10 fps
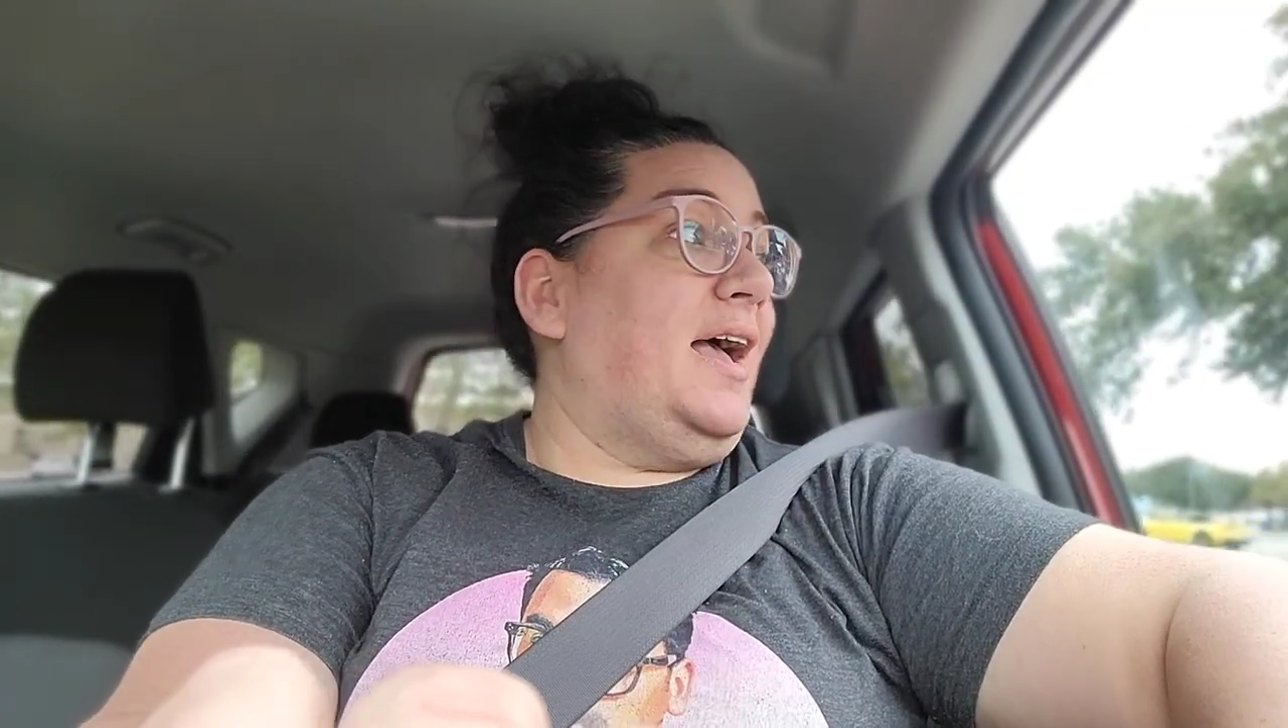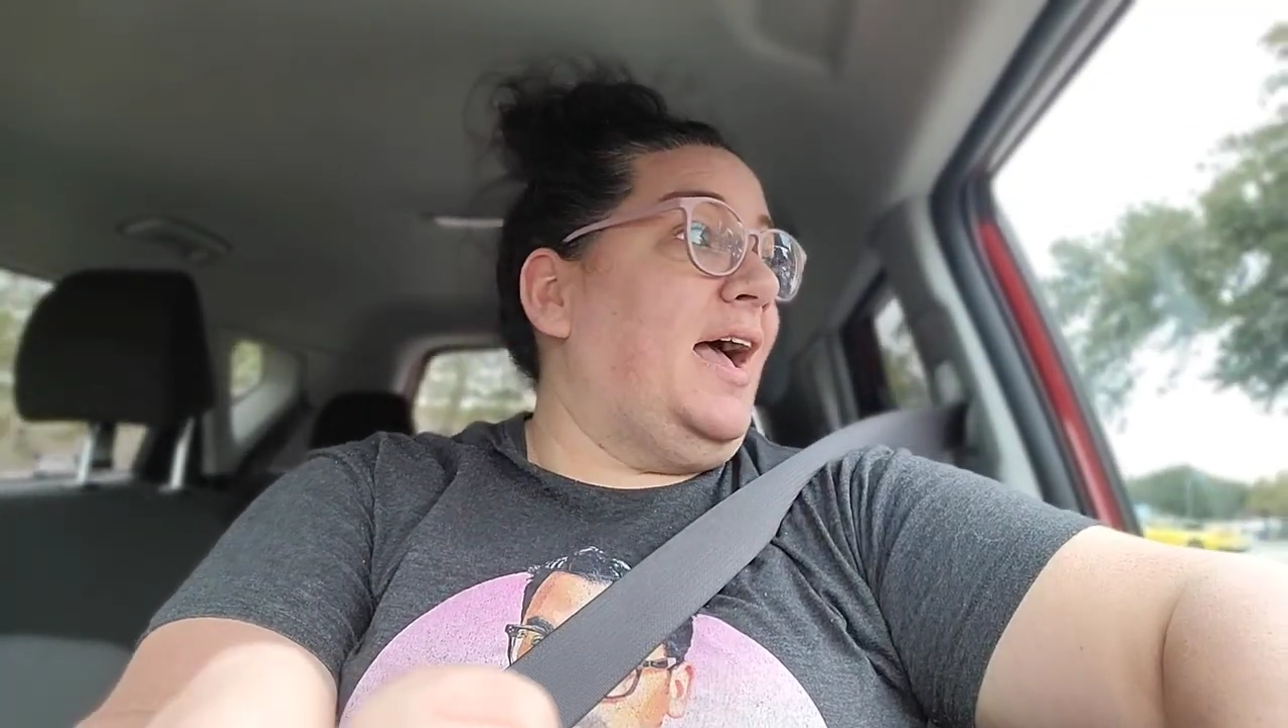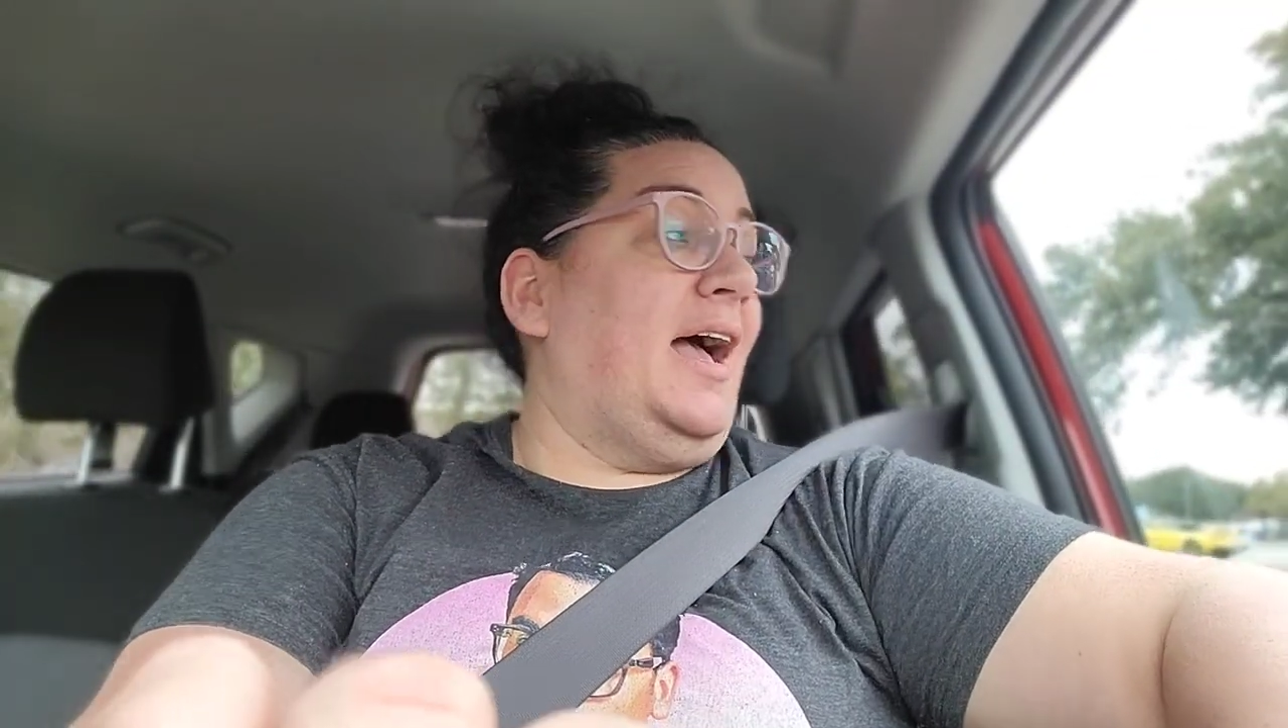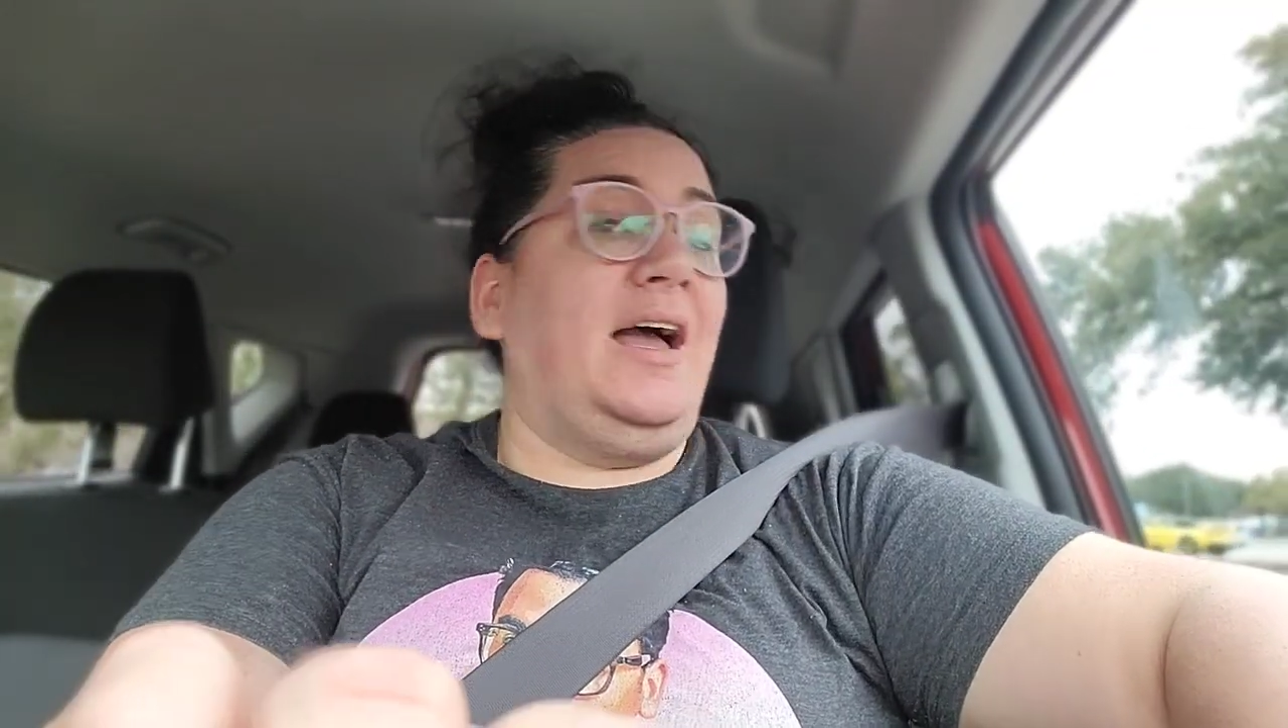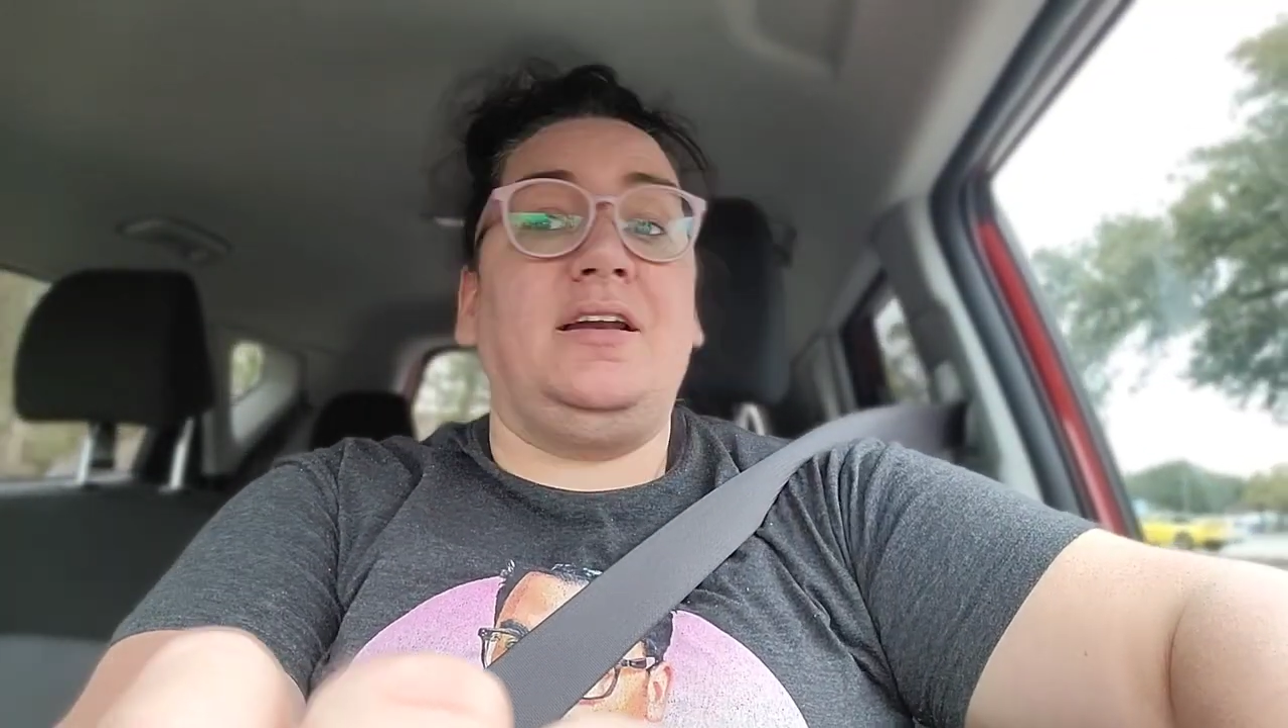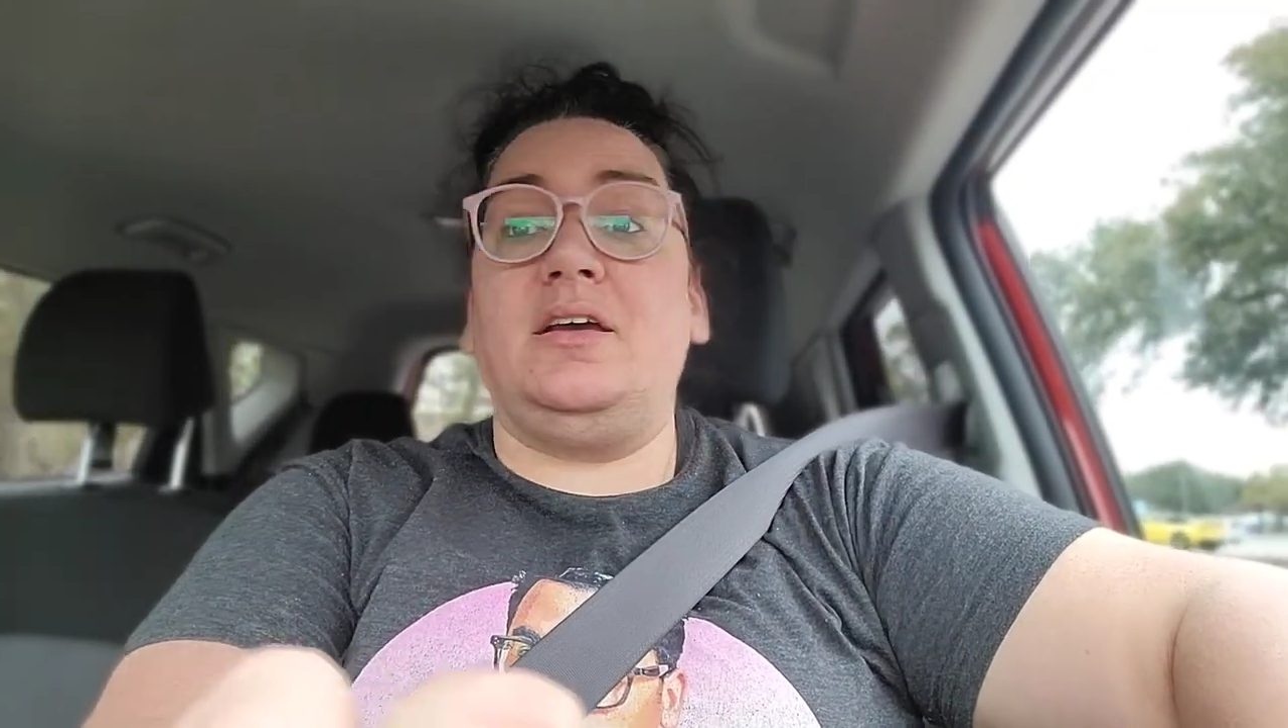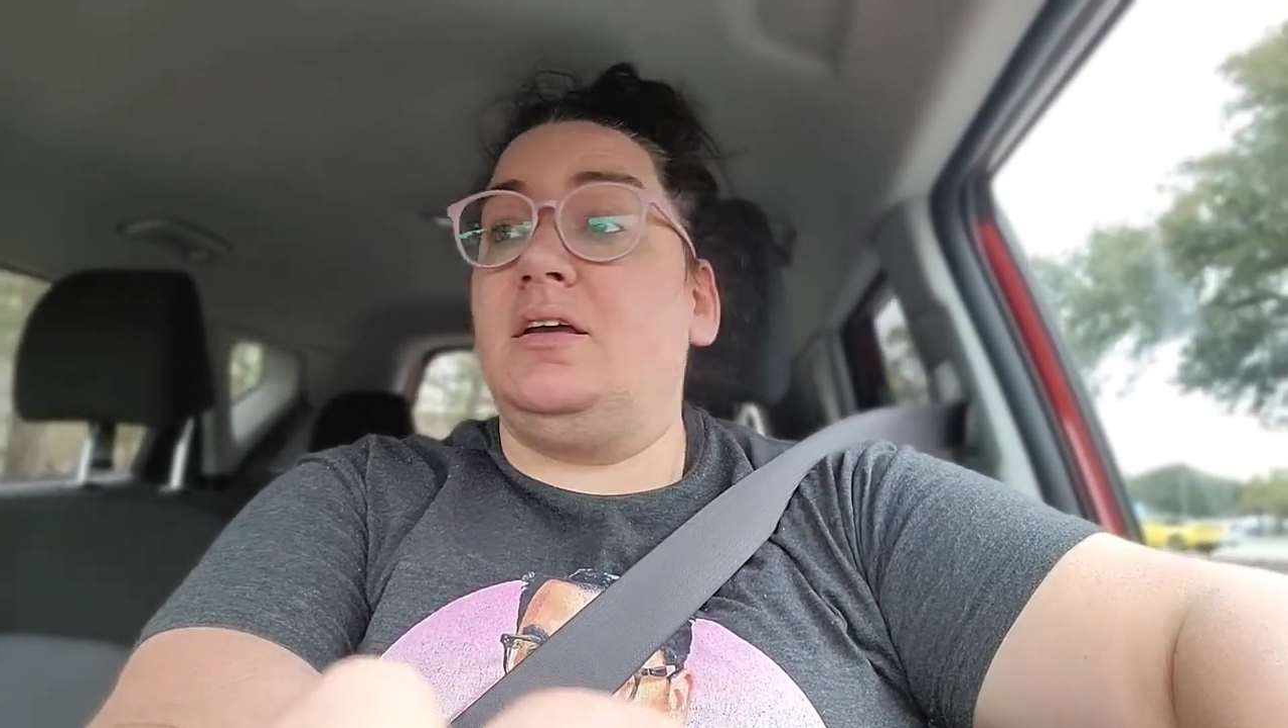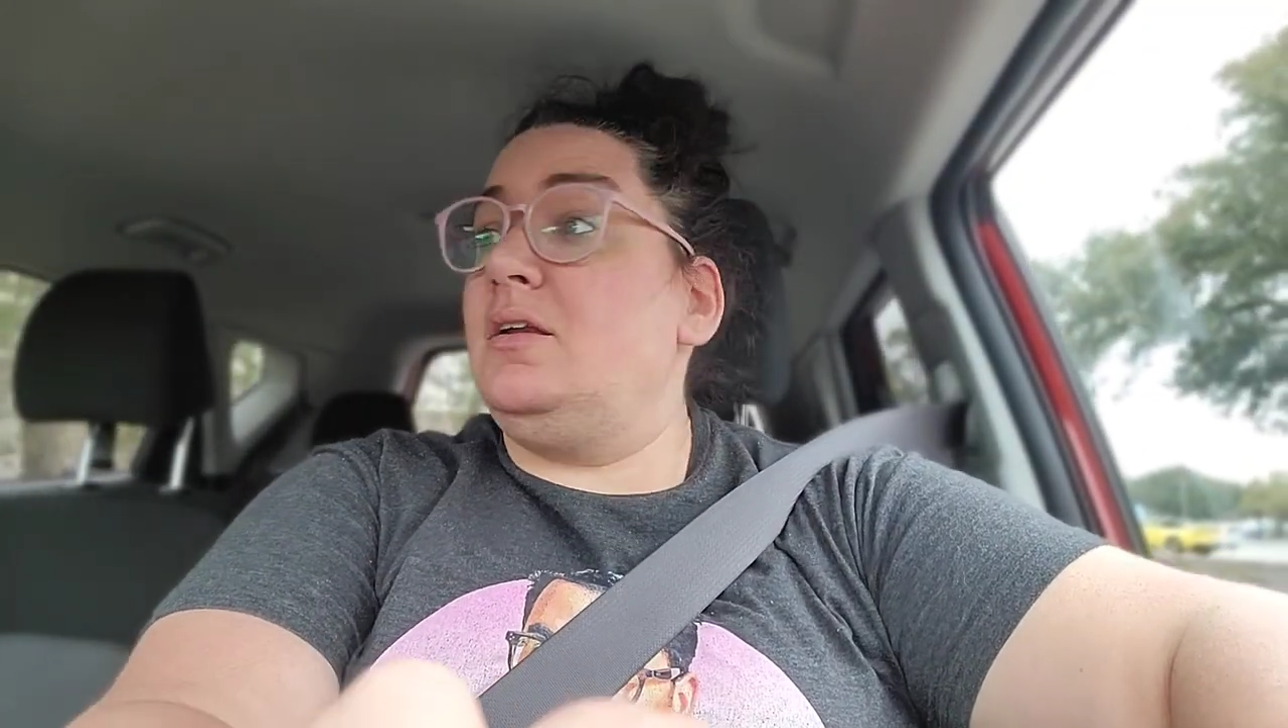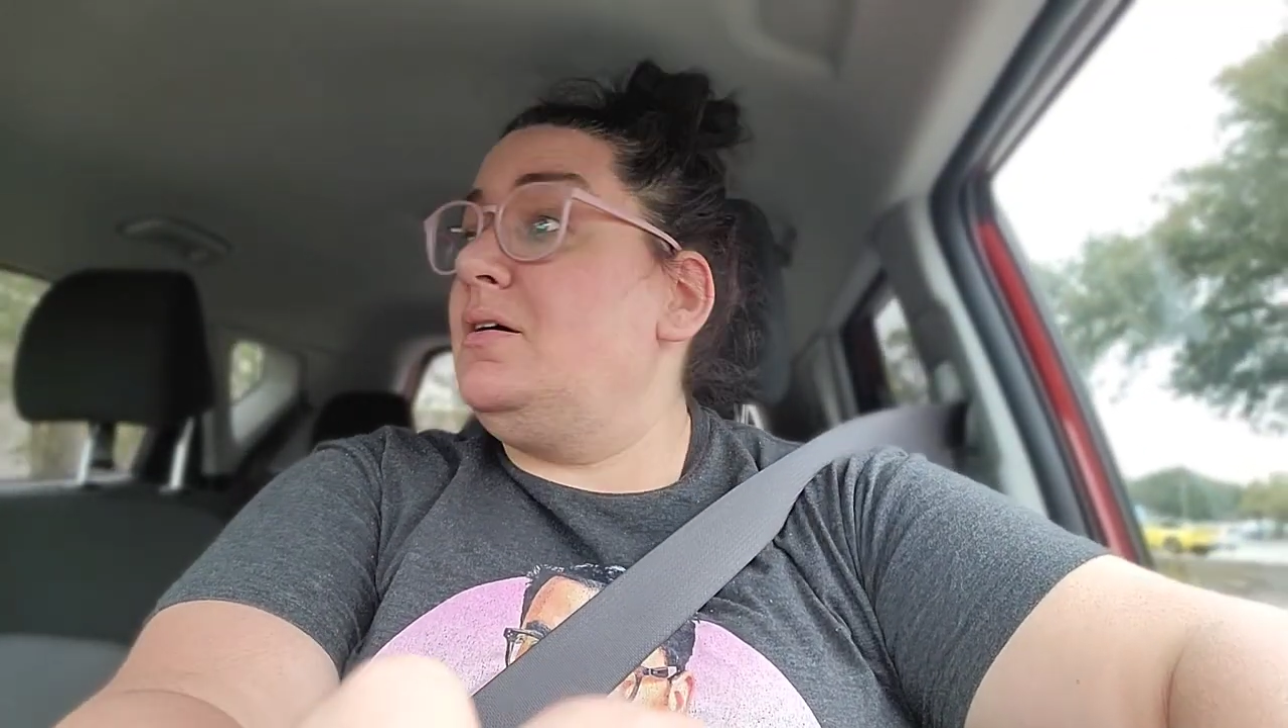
had